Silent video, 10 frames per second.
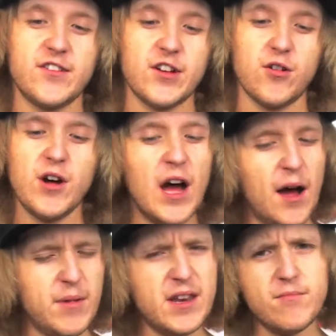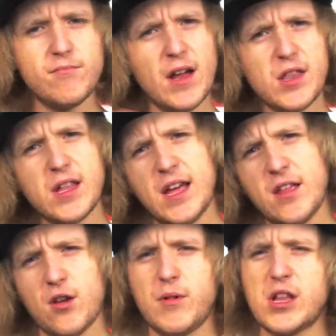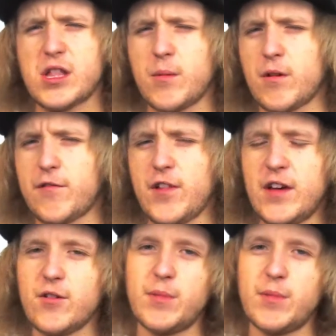So, not saying that it'll be a similar flavor,